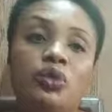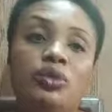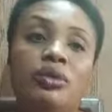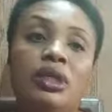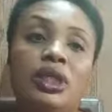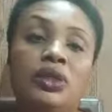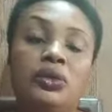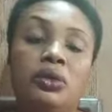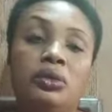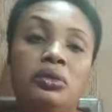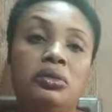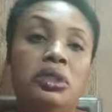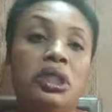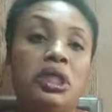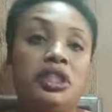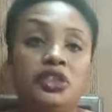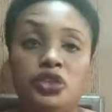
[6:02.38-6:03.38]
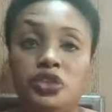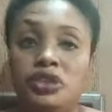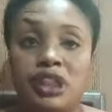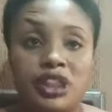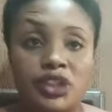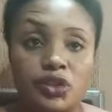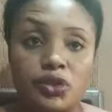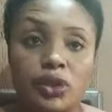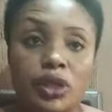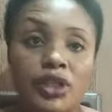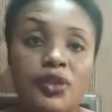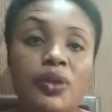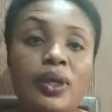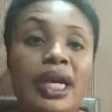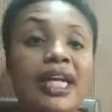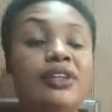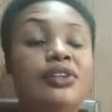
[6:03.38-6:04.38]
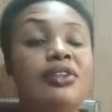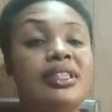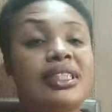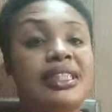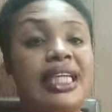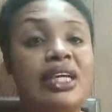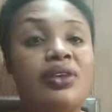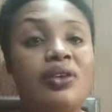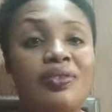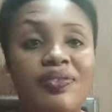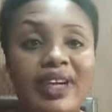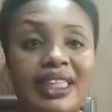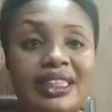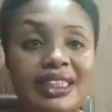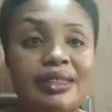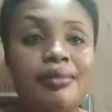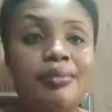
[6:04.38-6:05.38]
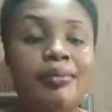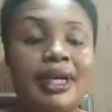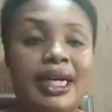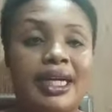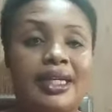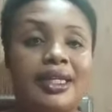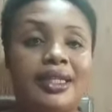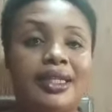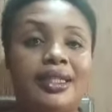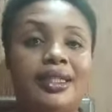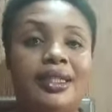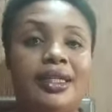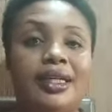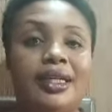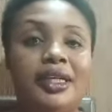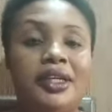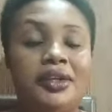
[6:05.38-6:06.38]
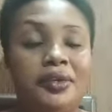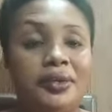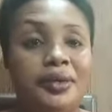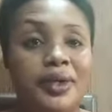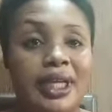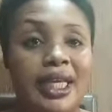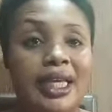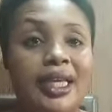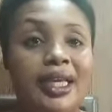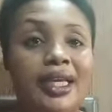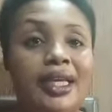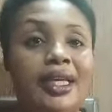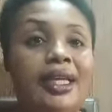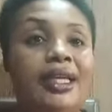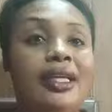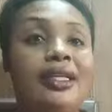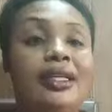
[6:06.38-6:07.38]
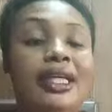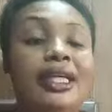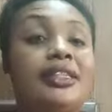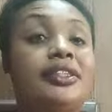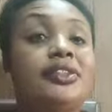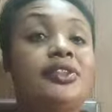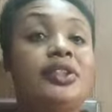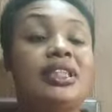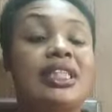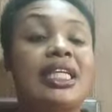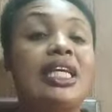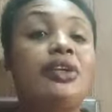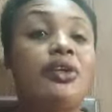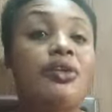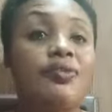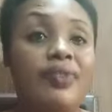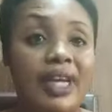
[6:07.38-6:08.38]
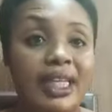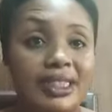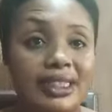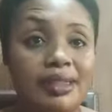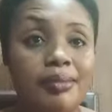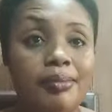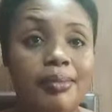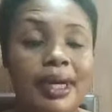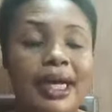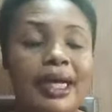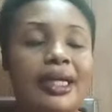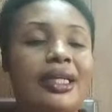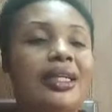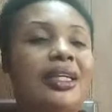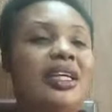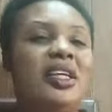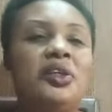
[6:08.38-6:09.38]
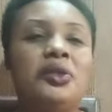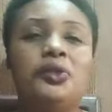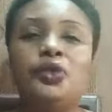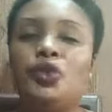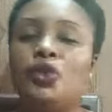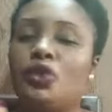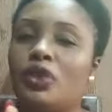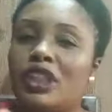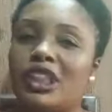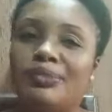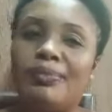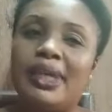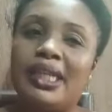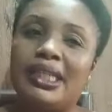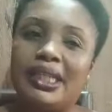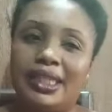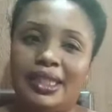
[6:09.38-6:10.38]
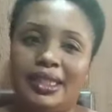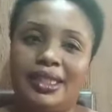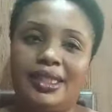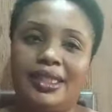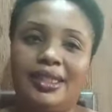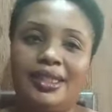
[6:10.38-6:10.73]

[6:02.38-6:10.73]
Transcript: to, you know, to destroy you, and you're scared of fighting back. Okay? Yes, you're scared of fighting back. Do not panic.